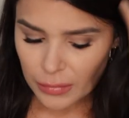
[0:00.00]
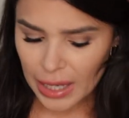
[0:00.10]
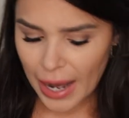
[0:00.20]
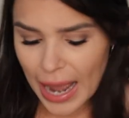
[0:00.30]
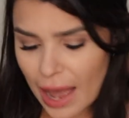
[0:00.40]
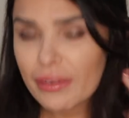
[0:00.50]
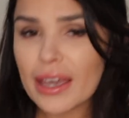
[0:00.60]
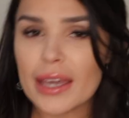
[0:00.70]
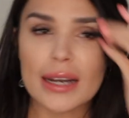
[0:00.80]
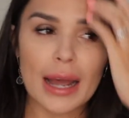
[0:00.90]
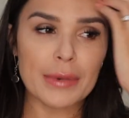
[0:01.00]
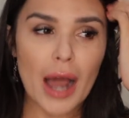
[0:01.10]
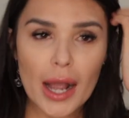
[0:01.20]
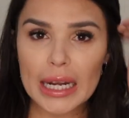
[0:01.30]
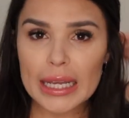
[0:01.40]
I have it. I'm
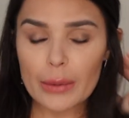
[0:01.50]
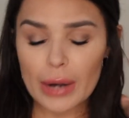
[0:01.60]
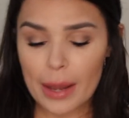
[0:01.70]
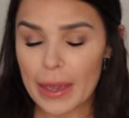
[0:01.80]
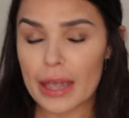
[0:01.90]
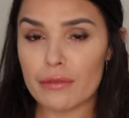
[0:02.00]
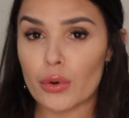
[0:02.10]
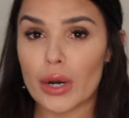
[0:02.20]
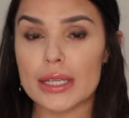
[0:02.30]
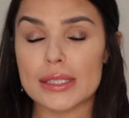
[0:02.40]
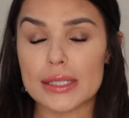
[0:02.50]
not gonna get what I paid for it.